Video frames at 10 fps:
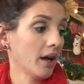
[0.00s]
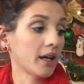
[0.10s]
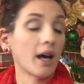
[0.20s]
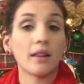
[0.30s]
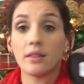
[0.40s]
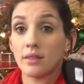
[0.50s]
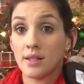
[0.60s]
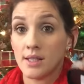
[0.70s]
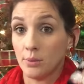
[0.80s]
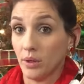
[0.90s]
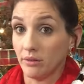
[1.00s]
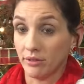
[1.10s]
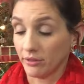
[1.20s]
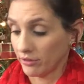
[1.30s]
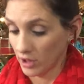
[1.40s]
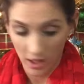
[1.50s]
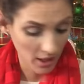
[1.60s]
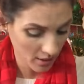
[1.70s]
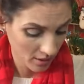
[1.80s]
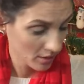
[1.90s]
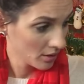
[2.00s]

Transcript: I got this one for free.